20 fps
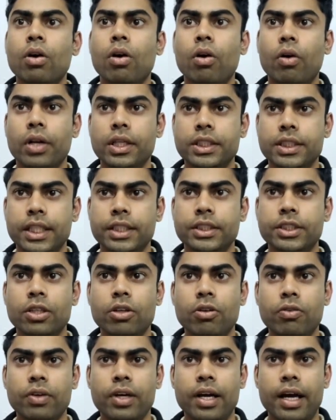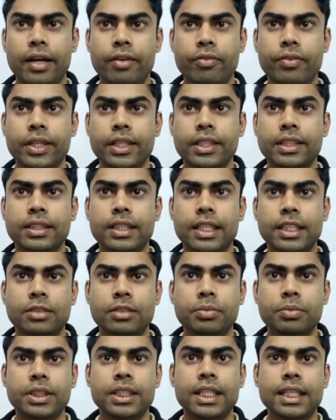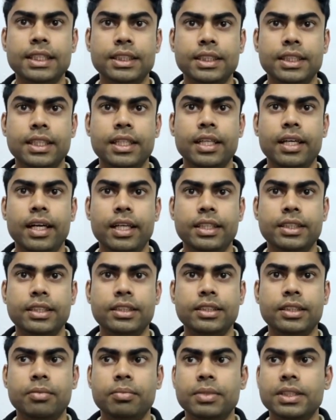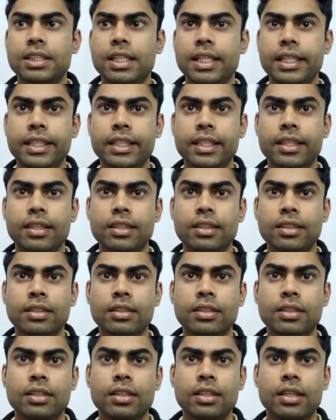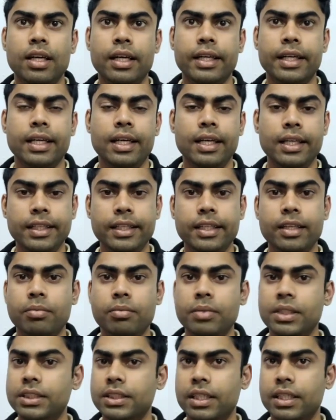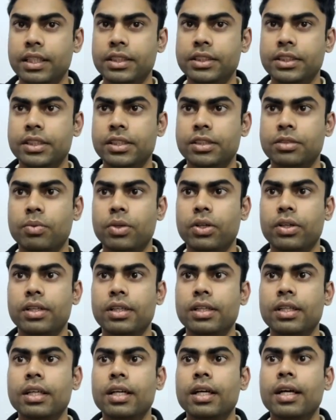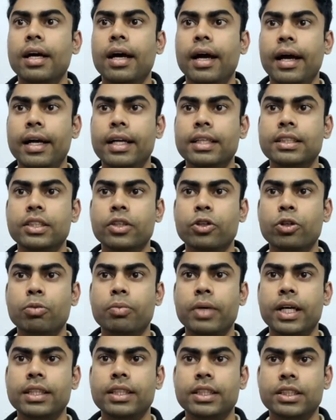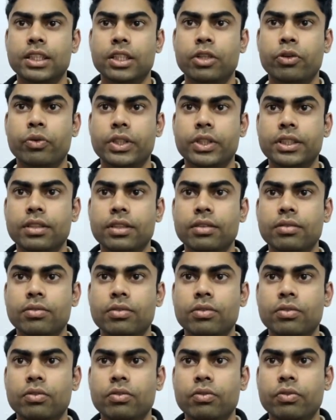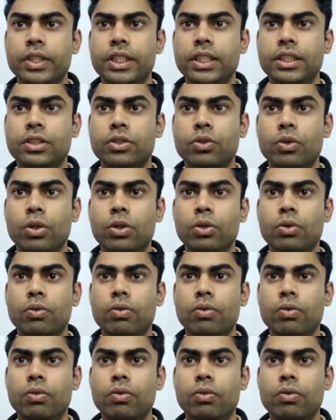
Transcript: On a section of a highway, the speed density relationship is linear. Again, linear means Greenshield's model, and is given by this equation: V is equal